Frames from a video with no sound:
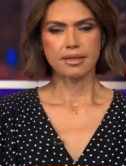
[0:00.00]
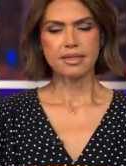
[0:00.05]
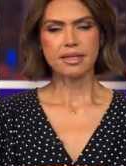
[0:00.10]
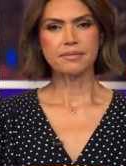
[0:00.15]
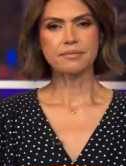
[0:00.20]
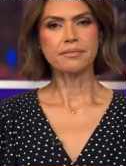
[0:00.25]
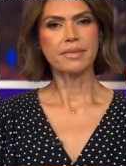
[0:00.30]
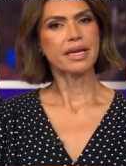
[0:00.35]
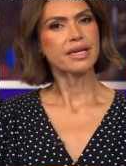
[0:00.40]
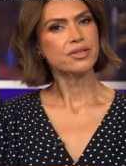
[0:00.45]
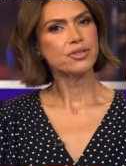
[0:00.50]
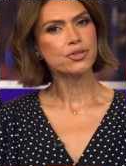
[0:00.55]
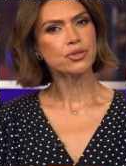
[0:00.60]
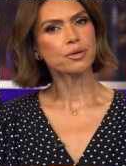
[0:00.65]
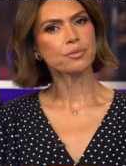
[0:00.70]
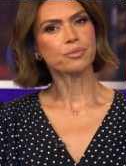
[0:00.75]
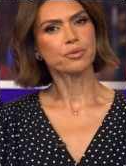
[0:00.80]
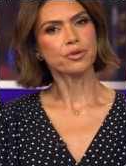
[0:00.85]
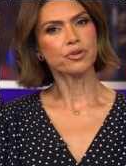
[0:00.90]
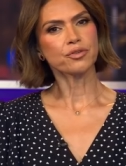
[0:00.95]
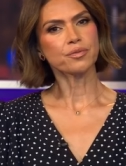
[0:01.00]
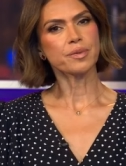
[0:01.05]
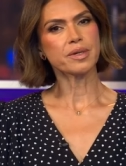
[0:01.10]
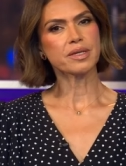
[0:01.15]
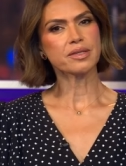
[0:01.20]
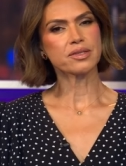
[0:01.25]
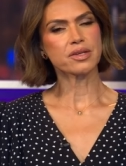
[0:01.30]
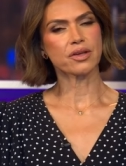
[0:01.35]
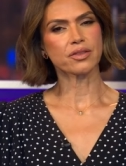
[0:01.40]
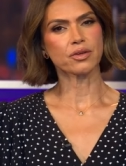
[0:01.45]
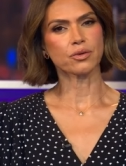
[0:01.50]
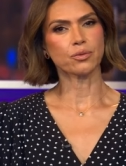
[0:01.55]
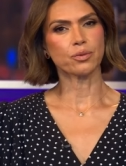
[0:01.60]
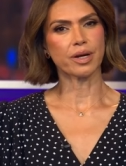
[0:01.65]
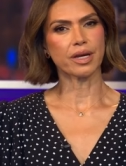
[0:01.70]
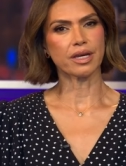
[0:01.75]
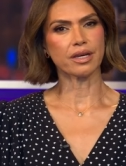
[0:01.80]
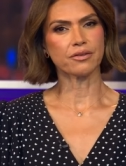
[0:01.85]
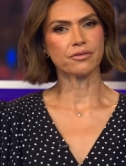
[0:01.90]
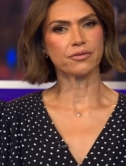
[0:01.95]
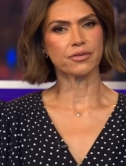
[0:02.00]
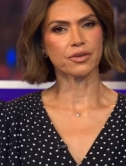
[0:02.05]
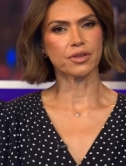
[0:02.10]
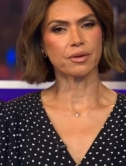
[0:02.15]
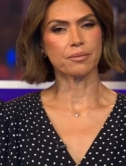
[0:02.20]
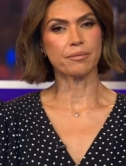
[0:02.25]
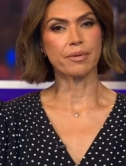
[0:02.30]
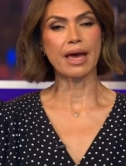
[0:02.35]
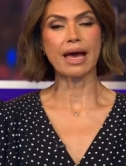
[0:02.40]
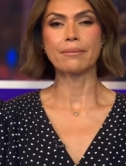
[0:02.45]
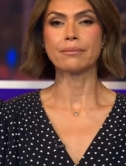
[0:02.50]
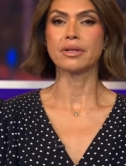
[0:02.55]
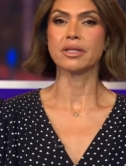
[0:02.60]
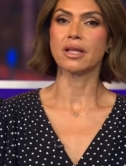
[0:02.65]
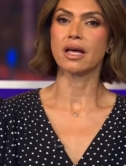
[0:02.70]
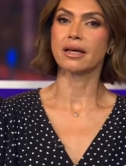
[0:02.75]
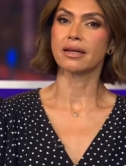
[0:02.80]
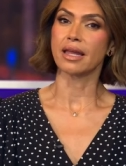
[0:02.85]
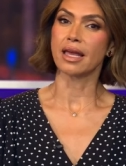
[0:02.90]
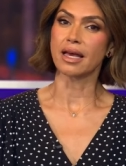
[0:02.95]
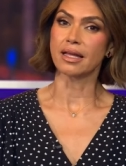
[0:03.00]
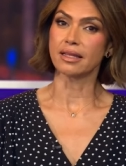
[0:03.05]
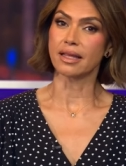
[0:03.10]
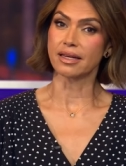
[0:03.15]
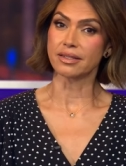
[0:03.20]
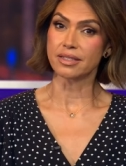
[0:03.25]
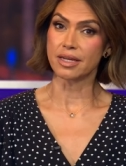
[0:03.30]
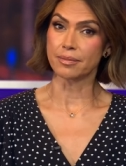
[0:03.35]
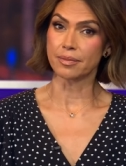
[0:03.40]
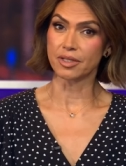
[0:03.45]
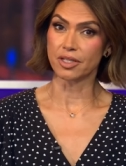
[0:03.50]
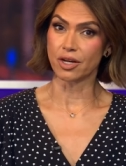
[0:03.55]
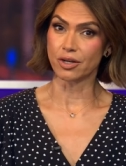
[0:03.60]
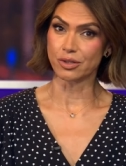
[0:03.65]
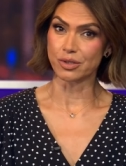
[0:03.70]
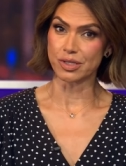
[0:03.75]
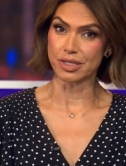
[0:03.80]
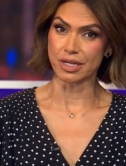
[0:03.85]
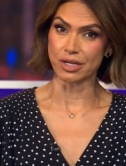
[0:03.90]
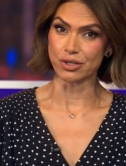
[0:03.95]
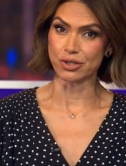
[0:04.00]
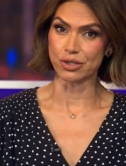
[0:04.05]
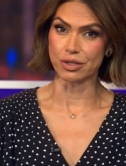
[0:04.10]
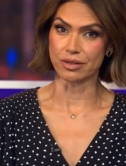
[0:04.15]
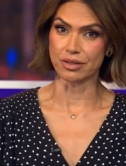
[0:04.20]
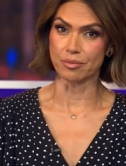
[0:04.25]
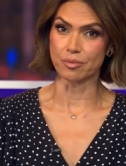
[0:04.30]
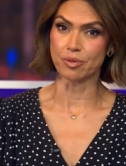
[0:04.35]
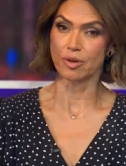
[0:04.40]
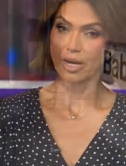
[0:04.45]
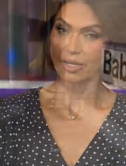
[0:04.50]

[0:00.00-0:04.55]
Some major improvements on the way for the Babylon LIRR station.